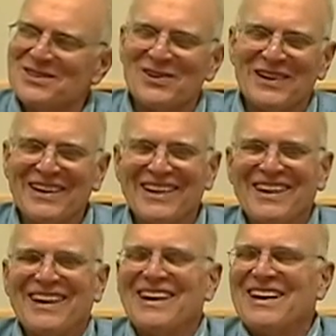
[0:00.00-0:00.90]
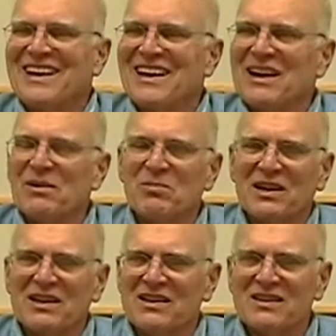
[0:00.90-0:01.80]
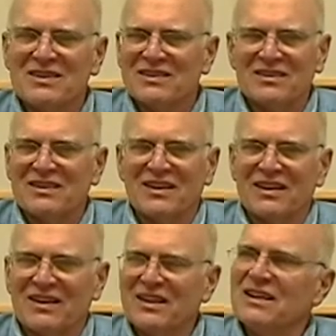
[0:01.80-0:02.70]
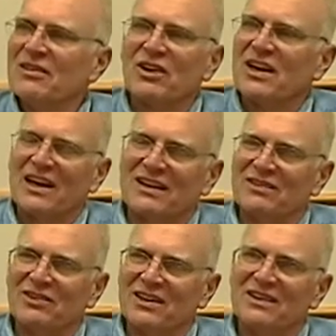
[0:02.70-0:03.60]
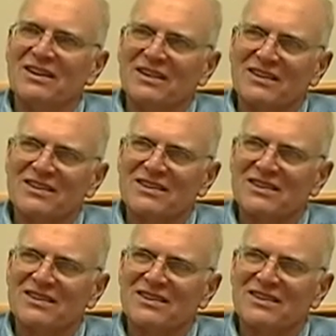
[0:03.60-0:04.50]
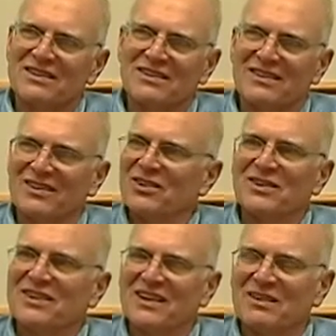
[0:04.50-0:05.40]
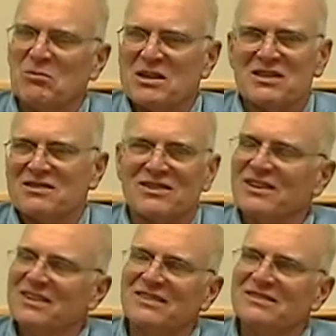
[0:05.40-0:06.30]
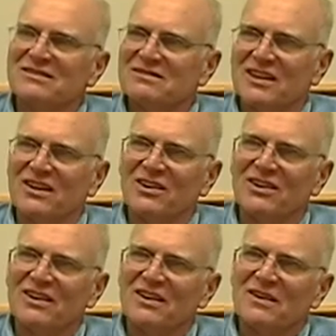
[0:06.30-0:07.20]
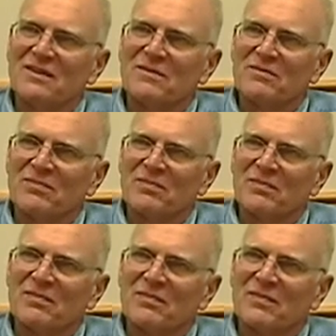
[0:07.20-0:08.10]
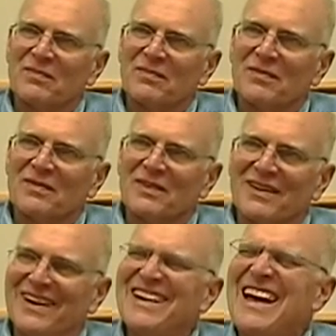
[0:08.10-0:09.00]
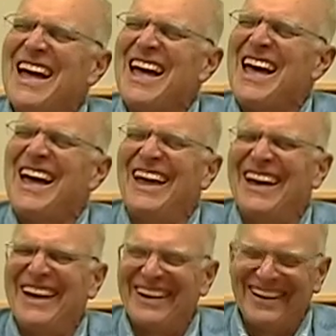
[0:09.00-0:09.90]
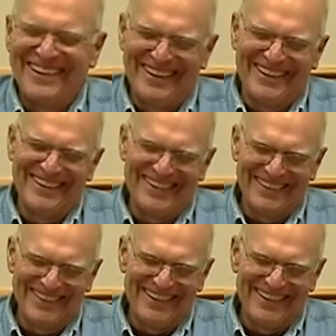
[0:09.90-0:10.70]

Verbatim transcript: joining. That's right, you said that. Uh, but he didn't. Uh, he never got activated. He was never activated. No, and my sister didn't. There's got to be some kind of irony in that, then.